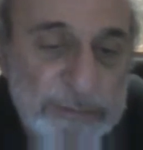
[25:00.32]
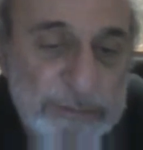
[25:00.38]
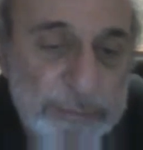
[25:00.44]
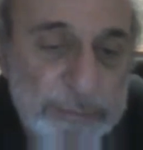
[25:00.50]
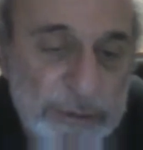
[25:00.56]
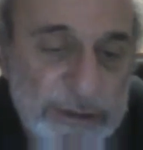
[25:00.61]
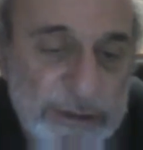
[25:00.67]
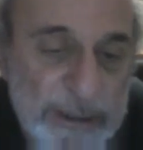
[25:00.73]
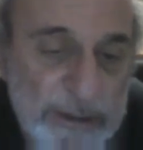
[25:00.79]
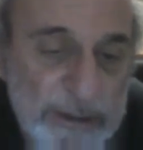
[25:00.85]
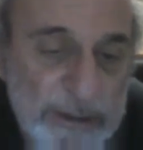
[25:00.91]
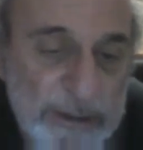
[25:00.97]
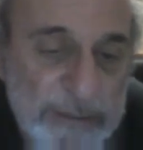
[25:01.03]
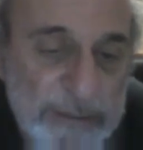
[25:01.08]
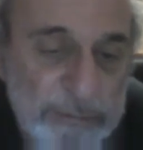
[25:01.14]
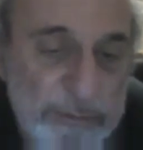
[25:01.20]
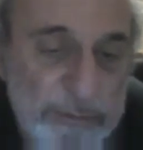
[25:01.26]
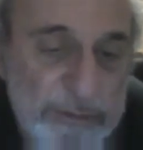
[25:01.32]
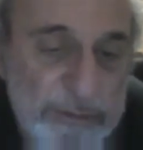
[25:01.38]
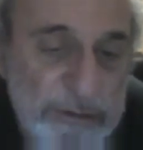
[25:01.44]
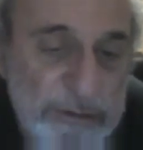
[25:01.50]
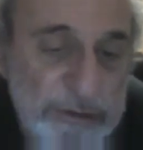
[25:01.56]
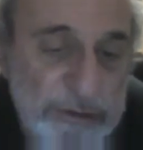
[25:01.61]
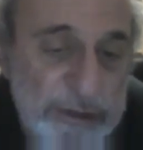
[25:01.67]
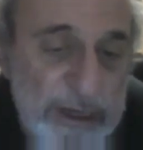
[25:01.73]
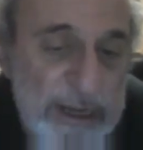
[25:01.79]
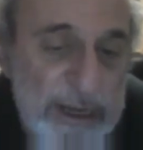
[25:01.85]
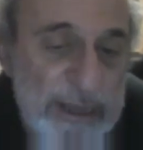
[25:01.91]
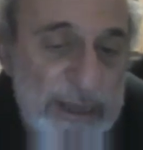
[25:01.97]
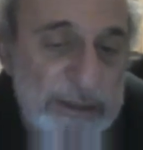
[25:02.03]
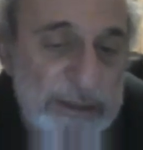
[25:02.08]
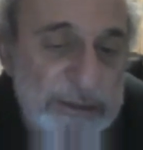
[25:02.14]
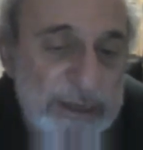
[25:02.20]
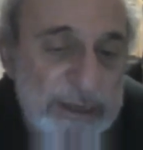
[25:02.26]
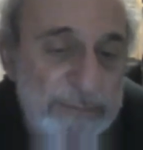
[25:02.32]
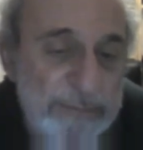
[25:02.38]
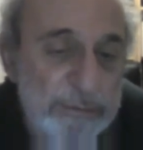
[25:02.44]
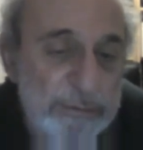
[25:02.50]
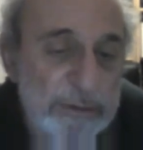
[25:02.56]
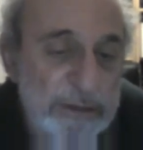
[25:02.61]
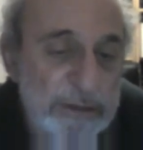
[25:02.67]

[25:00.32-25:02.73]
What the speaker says: pulling down the temple, because the temple,